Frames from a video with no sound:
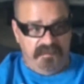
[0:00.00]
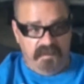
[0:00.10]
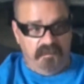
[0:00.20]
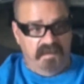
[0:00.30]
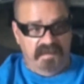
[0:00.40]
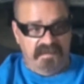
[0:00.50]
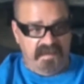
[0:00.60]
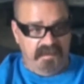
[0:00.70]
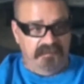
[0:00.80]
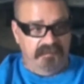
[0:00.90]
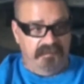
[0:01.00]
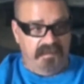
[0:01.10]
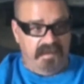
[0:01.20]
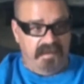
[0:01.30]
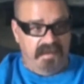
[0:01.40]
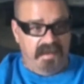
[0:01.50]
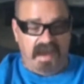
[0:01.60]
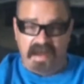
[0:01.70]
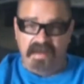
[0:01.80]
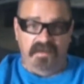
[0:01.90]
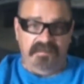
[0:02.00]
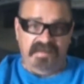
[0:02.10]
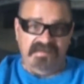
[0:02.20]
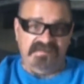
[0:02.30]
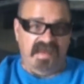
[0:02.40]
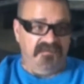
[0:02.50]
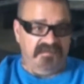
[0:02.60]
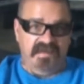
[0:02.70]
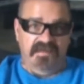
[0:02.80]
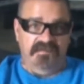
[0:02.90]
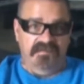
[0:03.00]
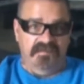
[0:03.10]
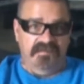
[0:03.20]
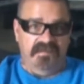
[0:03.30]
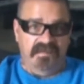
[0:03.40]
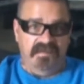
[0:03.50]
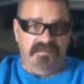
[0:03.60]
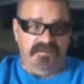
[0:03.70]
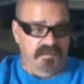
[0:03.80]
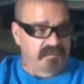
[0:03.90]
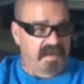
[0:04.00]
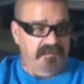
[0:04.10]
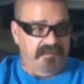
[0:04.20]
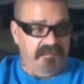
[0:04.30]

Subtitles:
but one of them I helped get his life together through my